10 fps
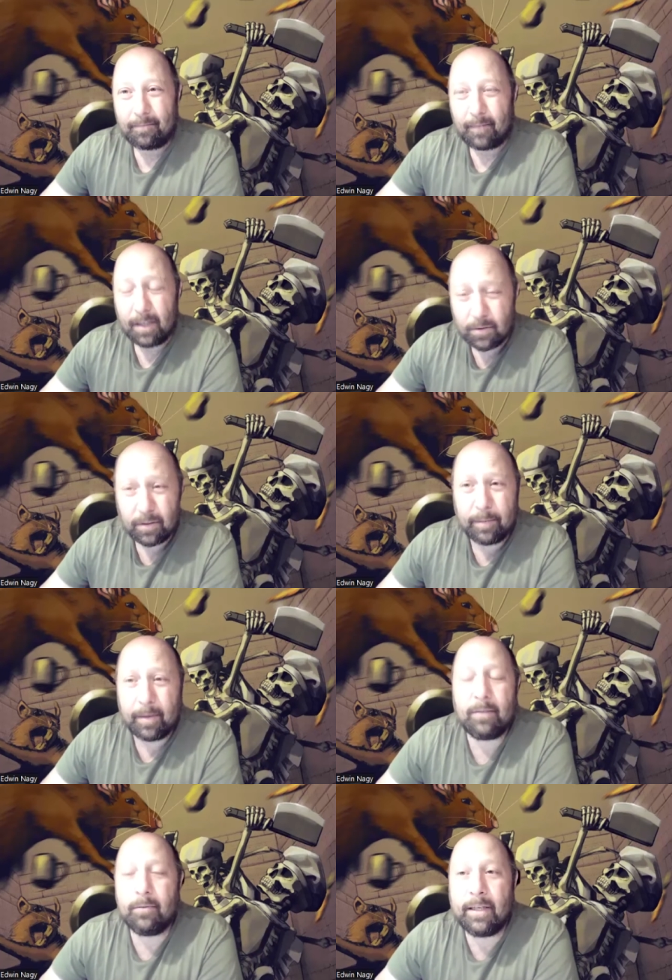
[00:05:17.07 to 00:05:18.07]
it's really
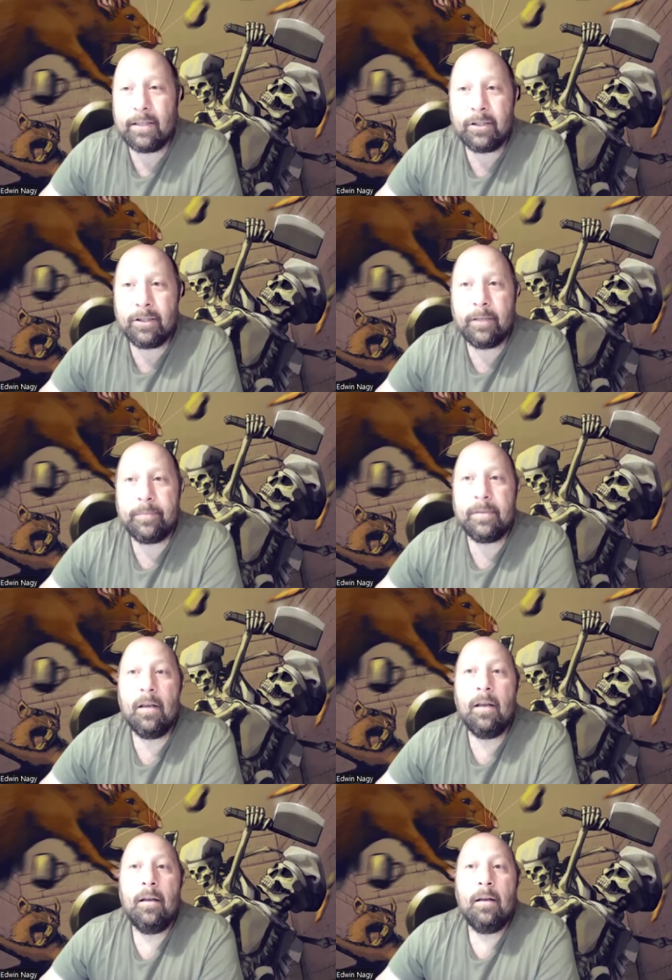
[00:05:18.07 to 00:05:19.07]
about the relationships,
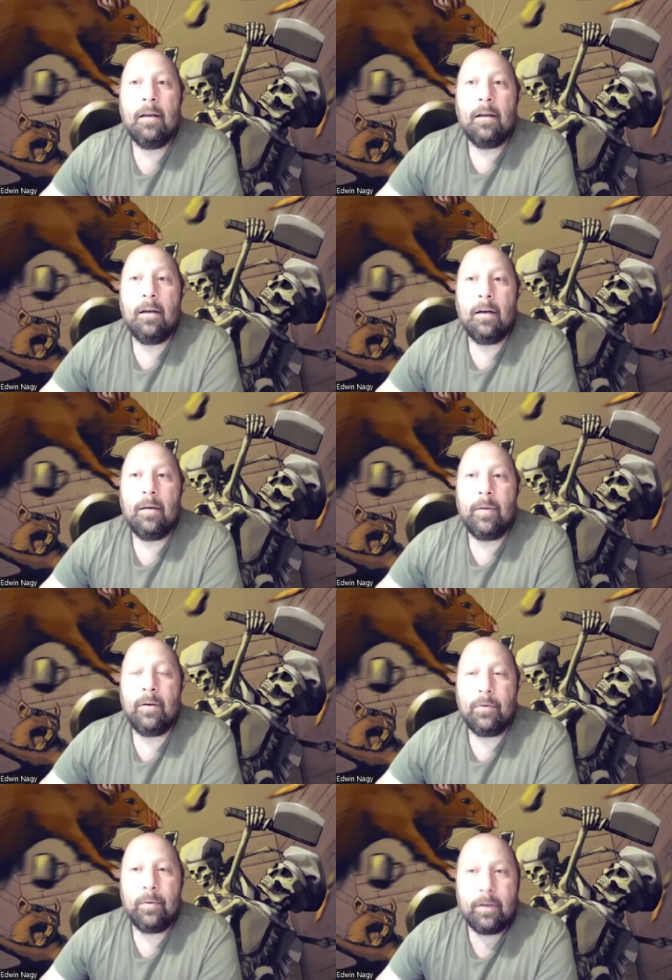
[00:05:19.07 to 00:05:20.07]
um, you
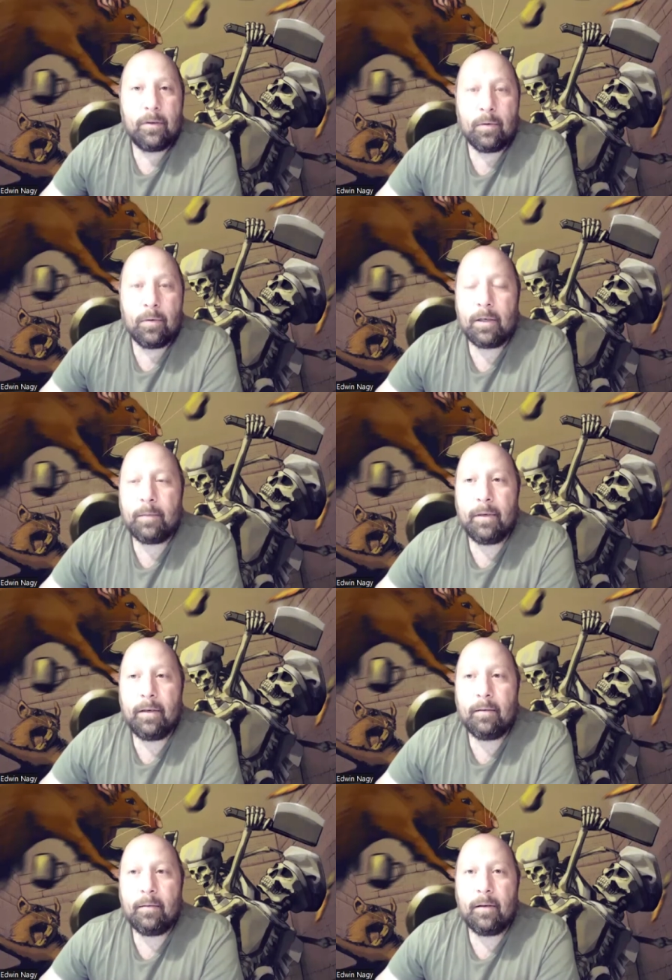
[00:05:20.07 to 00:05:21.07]
know, doing good work, but
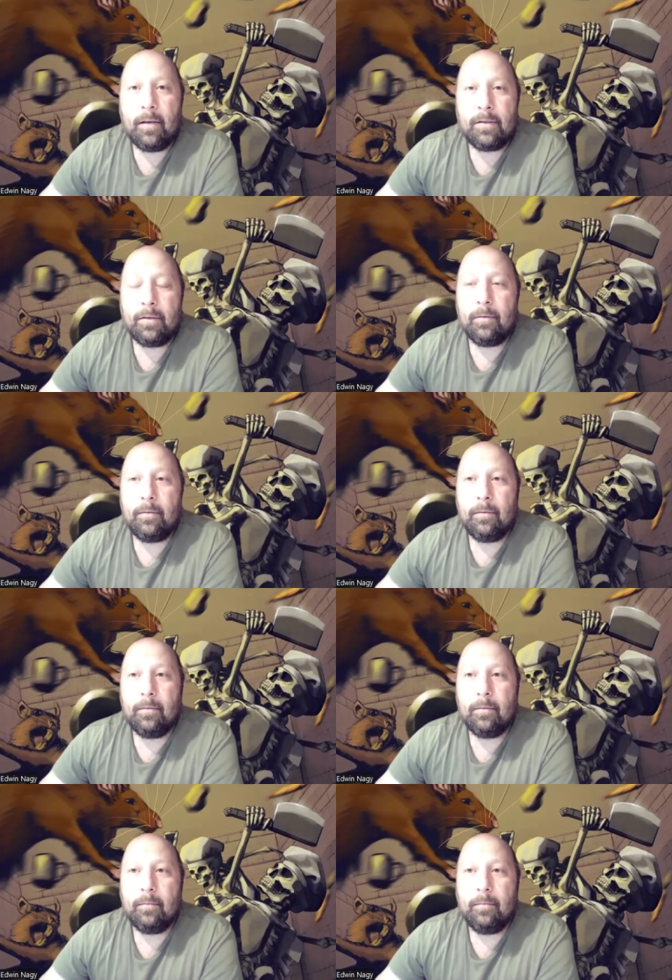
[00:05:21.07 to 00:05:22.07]
also
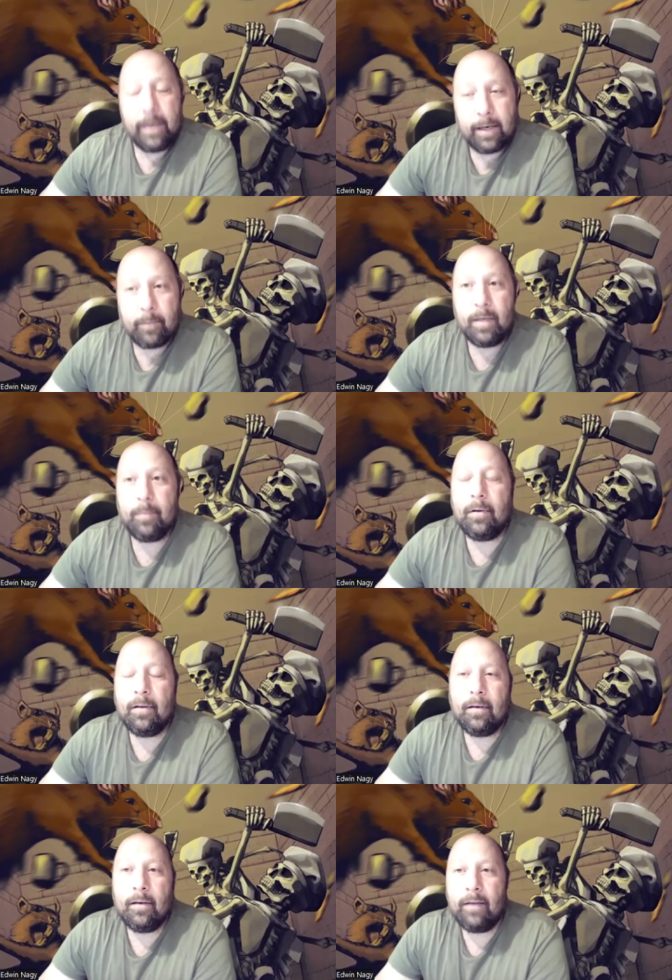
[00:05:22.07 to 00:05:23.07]
meeting
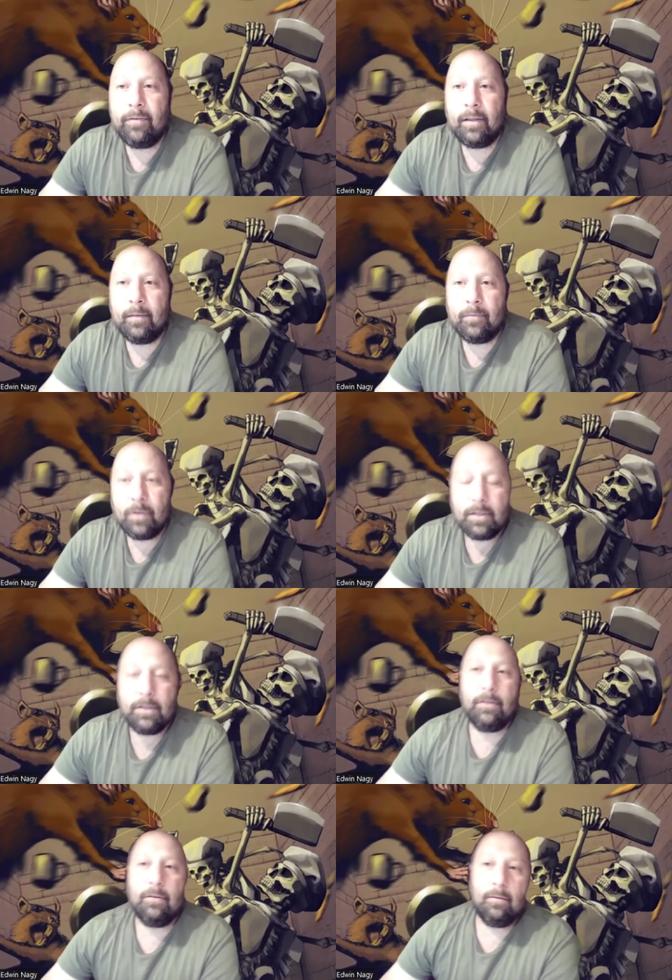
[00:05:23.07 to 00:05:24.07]
people and having them trust
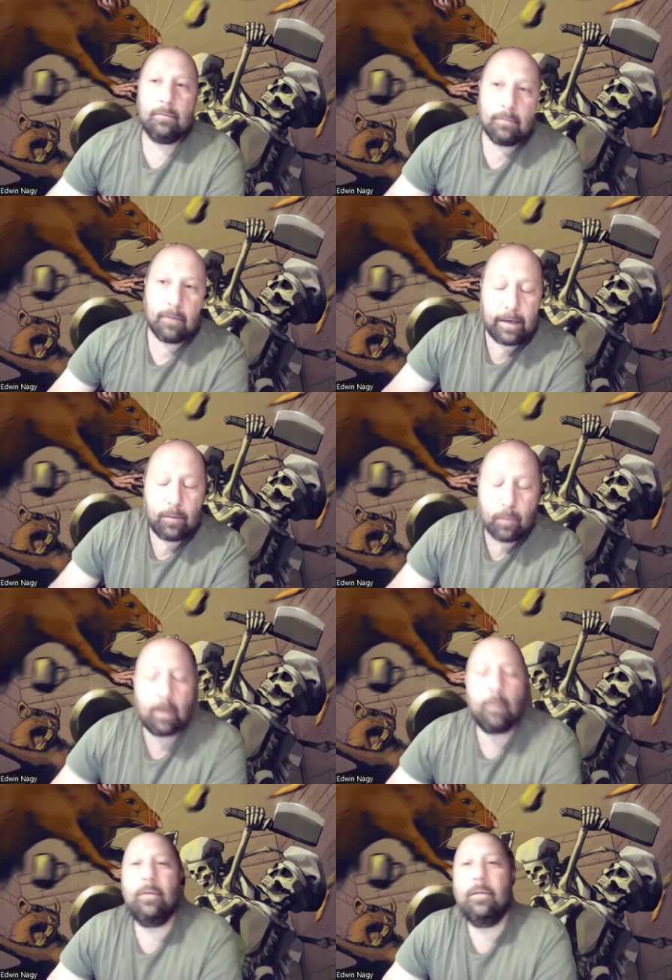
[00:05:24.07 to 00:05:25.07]
you and like
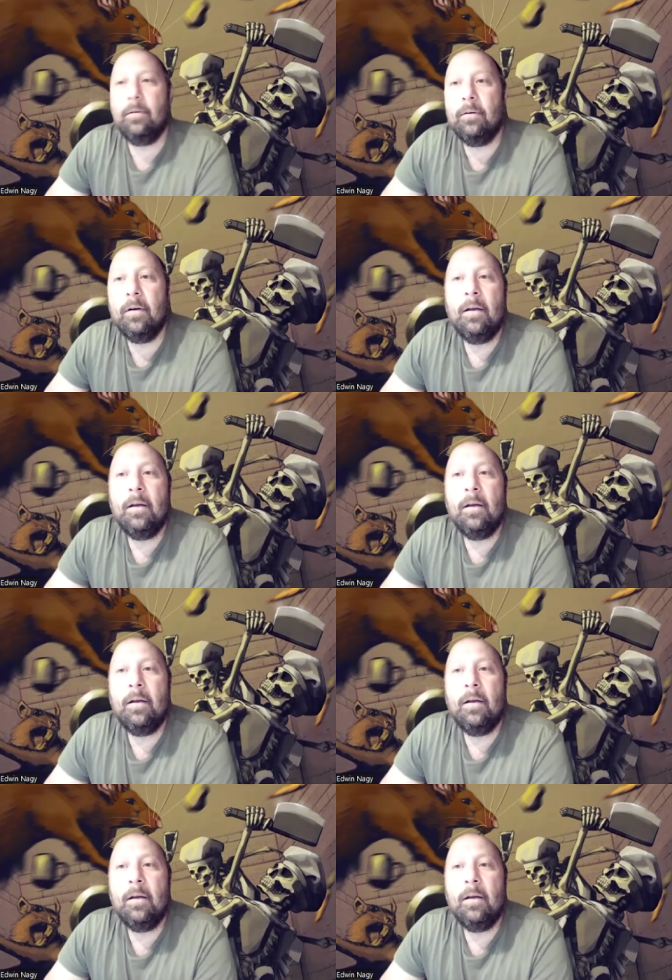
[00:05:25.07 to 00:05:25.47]
working with you